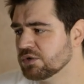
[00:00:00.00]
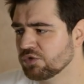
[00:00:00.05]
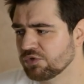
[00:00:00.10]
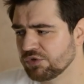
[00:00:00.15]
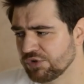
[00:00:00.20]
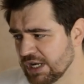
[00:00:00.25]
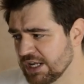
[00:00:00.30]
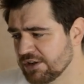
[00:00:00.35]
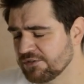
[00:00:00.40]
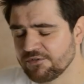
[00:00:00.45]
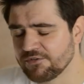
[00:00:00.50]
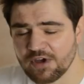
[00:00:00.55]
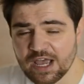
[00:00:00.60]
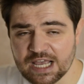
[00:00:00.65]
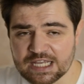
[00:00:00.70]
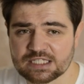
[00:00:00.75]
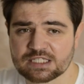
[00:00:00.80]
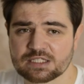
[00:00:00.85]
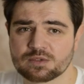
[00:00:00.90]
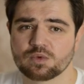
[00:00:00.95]

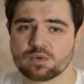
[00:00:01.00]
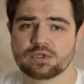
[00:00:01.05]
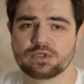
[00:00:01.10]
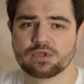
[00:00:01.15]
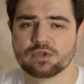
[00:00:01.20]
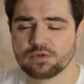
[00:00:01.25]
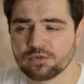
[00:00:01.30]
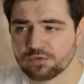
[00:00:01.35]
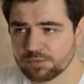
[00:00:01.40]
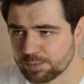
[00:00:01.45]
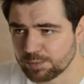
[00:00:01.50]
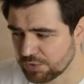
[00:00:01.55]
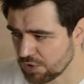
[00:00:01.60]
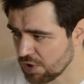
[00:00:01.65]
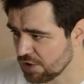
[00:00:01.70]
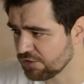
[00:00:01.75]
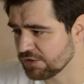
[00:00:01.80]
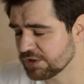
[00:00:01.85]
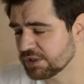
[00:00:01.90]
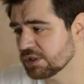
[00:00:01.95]
reinvest what you've
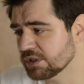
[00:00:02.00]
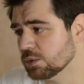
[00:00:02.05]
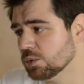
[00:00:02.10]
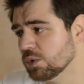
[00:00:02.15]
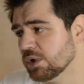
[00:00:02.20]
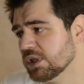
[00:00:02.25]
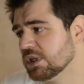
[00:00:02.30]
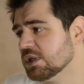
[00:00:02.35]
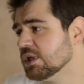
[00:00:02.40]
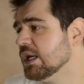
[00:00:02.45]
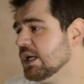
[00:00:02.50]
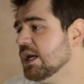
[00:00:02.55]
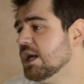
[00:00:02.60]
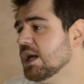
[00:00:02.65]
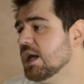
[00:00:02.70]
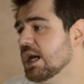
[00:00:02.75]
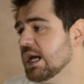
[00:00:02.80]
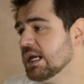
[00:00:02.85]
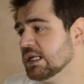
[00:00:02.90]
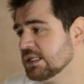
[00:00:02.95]
profited with,
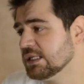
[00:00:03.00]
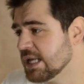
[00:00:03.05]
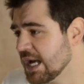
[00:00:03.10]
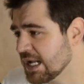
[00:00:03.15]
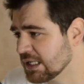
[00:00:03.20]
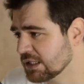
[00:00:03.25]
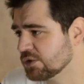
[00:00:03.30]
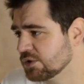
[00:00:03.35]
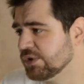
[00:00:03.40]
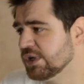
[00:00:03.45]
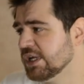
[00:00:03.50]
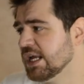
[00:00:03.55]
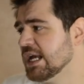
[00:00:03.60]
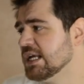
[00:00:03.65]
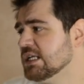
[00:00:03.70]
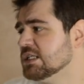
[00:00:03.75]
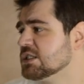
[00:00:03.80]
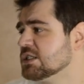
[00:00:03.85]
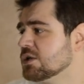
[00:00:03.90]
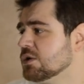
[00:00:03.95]
and that
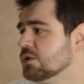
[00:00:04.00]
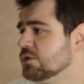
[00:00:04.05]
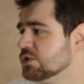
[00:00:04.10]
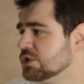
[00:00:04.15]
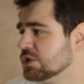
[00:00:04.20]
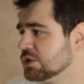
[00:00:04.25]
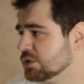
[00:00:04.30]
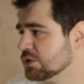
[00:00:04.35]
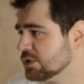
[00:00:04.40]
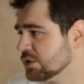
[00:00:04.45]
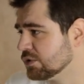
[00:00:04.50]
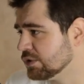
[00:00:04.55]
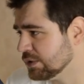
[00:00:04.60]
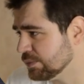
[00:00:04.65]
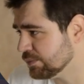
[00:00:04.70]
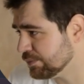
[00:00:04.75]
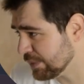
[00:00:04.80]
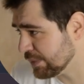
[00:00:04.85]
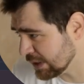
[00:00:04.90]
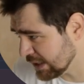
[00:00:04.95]
creates also, so
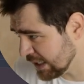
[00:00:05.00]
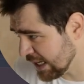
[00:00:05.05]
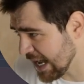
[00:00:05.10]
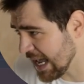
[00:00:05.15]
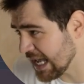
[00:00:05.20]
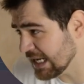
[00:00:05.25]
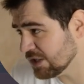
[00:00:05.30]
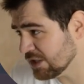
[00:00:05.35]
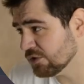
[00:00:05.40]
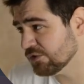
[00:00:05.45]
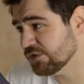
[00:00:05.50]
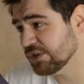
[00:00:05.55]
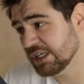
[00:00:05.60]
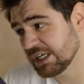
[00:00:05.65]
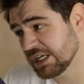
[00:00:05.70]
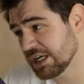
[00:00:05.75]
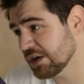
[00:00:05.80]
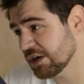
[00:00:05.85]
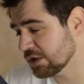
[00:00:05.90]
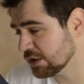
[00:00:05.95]
by the end of the
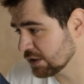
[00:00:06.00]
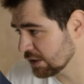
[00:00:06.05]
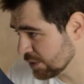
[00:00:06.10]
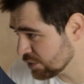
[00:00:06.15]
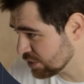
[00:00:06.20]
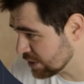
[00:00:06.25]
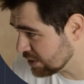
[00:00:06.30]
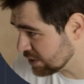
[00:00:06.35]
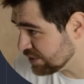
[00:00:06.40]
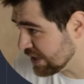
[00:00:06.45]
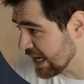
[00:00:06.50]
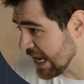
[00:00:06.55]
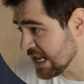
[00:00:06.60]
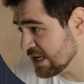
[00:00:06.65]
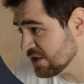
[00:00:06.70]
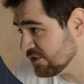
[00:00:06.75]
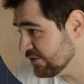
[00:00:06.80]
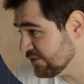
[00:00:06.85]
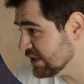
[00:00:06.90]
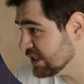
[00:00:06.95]
year, closer to the
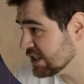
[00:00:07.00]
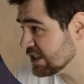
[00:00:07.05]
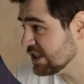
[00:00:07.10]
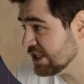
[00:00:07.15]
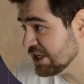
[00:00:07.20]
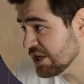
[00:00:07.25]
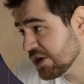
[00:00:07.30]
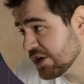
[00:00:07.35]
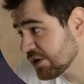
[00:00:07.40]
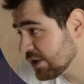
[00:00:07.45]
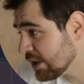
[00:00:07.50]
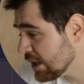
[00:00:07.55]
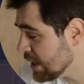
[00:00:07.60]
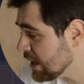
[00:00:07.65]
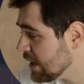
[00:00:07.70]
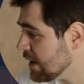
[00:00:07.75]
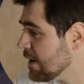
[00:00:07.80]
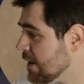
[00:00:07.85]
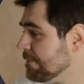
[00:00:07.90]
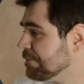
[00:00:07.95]
end of this year,
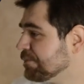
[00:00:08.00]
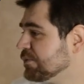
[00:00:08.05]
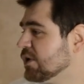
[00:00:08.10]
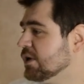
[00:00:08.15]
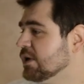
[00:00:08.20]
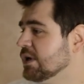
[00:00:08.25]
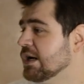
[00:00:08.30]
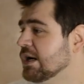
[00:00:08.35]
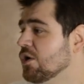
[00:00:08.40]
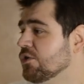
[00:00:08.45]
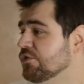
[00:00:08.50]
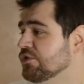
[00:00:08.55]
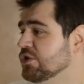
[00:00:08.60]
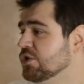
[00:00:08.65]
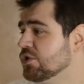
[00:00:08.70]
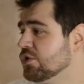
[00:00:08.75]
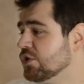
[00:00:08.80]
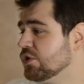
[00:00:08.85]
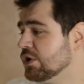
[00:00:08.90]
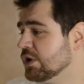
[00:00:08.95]
of
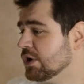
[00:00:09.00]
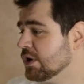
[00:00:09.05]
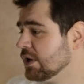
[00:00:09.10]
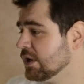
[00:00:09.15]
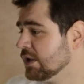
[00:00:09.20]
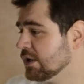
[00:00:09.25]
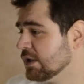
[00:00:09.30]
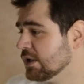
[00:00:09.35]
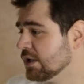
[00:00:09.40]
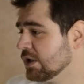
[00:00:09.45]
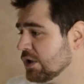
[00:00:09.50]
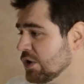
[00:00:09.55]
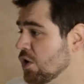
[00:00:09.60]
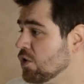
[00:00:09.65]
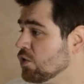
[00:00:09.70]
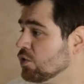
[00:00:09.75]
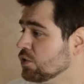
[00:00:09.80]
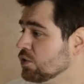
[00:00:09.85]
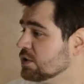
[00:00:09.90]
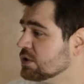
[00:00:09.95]
your
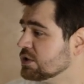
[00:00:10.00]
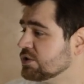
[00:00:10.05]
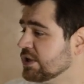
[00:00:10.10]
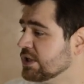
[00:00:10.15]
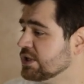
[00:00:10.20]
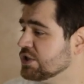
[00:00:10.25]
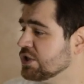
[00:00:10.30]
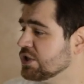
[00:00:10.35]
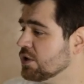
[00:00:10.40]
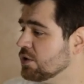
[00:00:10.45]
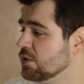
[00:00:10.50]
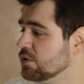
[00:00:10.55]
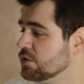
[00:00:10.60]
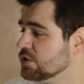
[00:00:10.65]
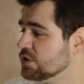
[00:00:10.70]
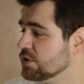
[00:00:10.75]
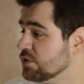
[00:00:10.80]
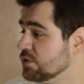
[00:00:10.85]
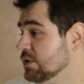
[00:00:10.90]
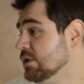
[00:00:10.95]
strategy goal.
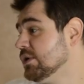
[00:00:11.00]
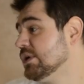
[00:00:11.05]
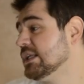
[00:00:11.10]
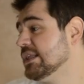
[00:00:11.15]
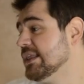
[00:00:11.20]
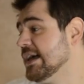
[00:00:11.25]
So look at